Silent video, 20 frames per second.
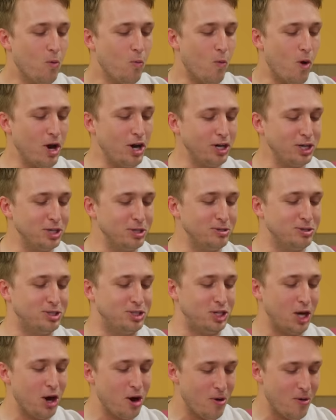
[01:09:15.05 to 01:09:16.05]
"What are you
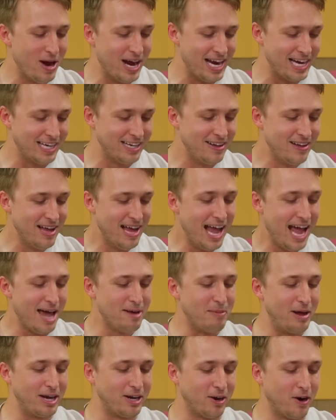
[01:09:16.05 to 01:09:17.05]
doing?" And
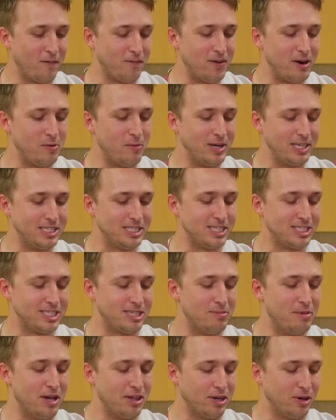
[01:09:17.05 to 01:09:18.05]
my girlfriend went to
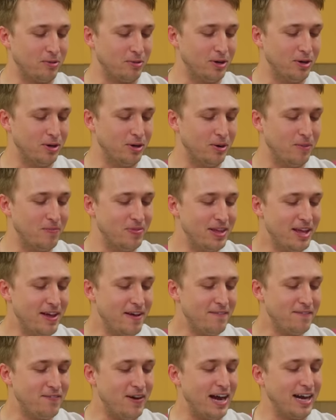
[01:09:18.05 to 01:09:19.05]
some other room.
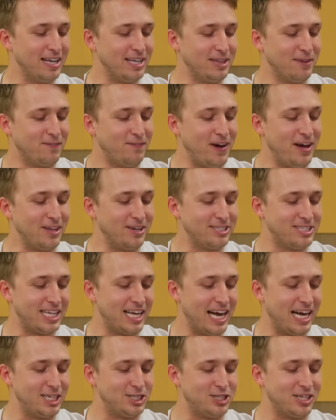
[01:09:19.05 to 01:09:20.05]
Finally, the father
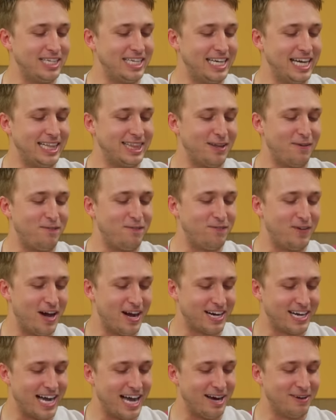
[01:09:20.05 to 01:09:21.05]
said I should get the f***
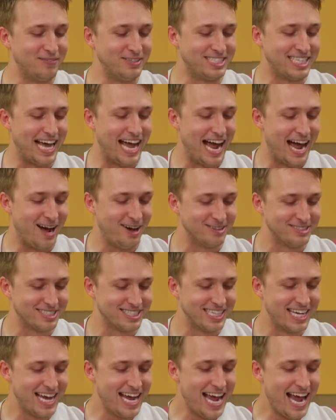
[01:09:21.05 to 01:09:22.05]
out of his
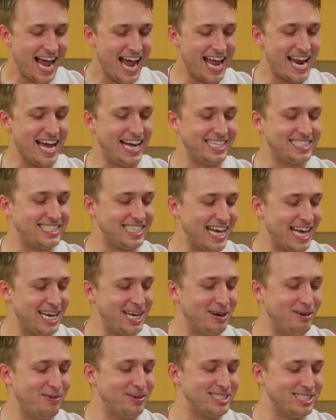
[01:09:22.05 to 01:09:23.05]
house, and I said
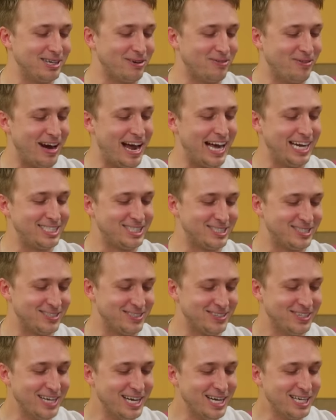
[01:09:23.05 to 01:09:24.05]
it was
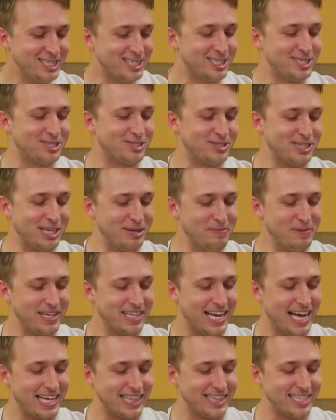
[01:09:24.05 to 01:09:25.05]
irrational to treat me
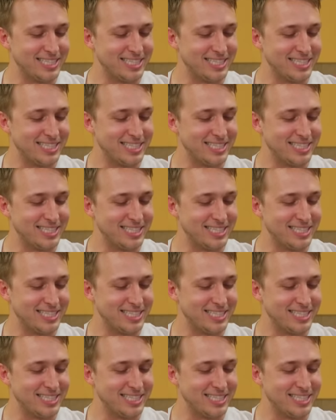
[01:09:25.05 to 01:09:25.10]
like